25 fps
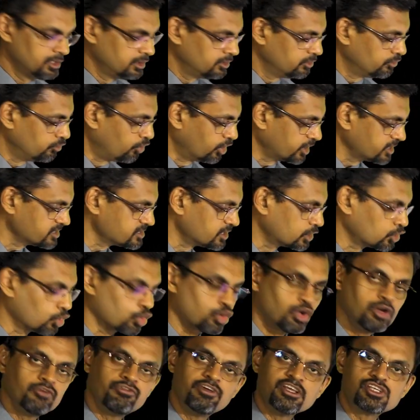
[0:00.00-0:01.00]
What is the
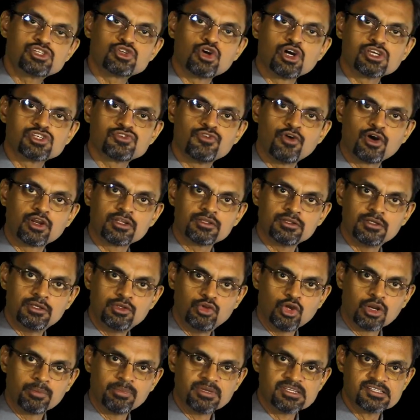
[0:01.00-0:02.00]
total fixed cost for
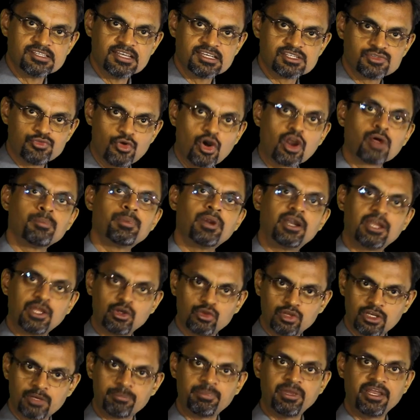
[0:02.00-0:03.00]
your business for a
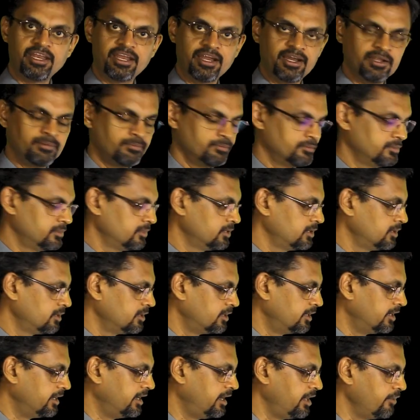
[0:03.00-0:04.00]
particular period
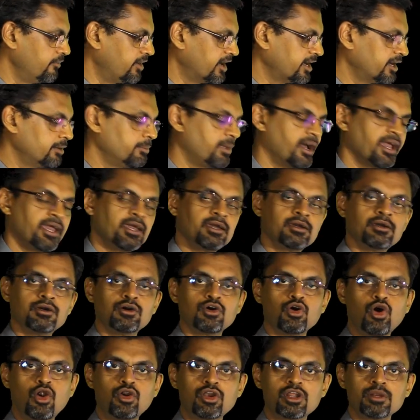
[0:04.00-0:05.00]
divided by
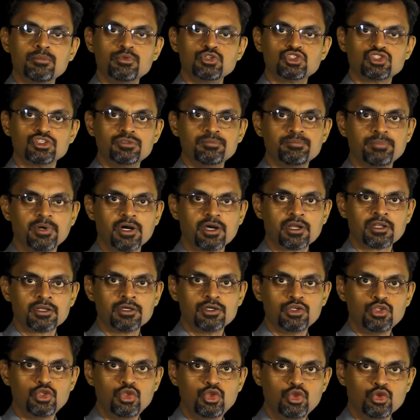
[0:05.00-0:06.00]
contribution per
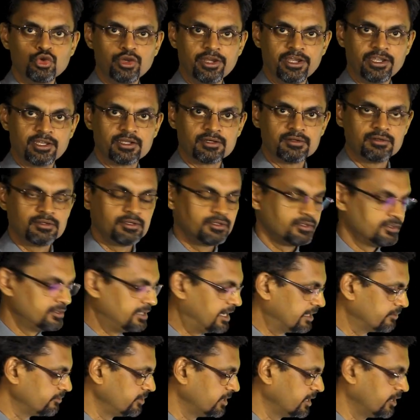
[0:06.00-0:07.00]
unit?
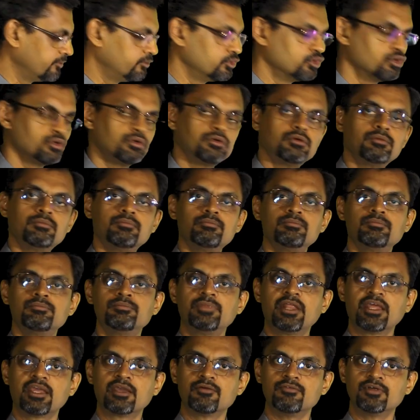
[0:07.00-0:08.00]
That will give you
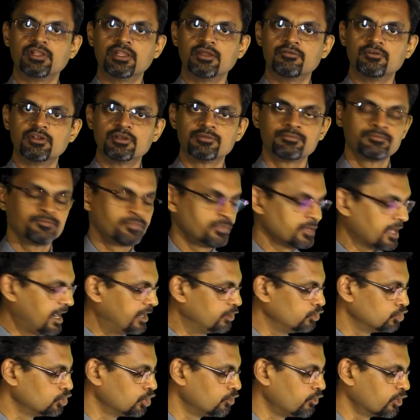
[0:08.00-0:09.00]
break-even level.
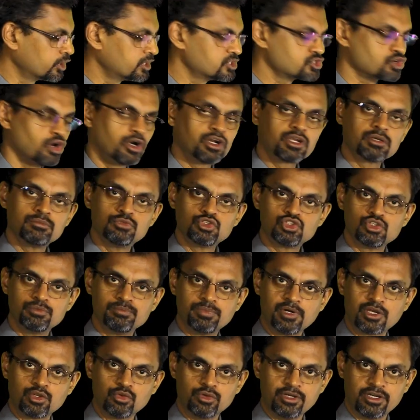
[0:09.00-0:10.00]
And you know what is contribution
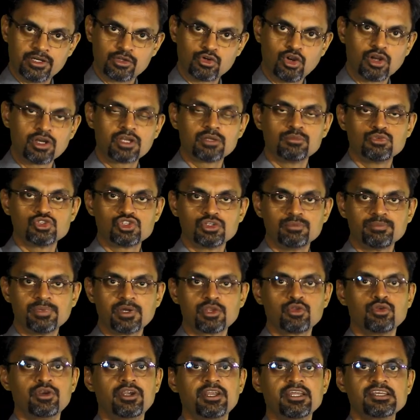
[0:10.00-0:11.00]
per unit? Contribution
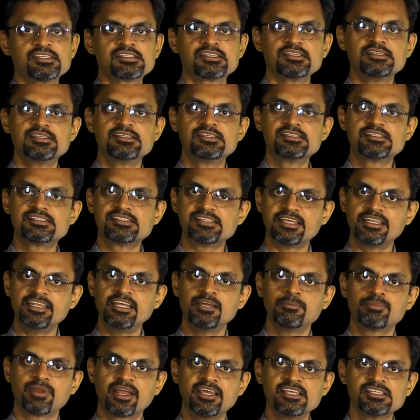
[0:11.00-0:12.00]
per unit is
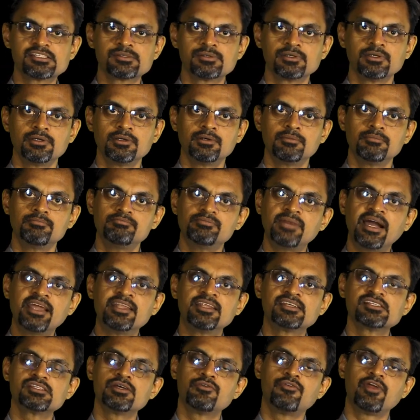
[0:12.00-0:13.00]
selling price
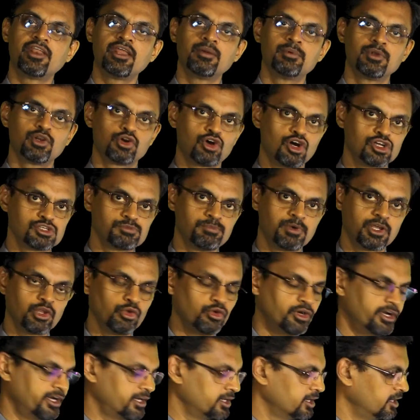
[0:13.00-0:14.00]
minus the variable cost per
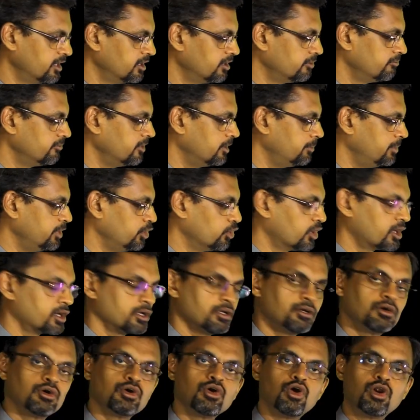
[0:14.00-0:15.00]
unit will be your
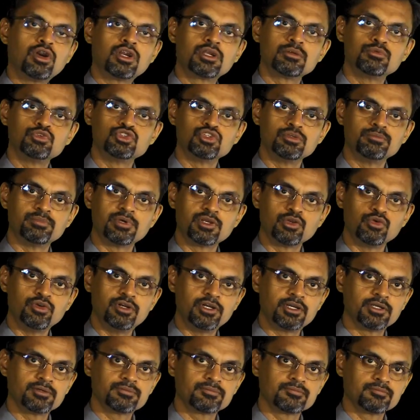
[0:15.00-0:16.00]
contribution per unit.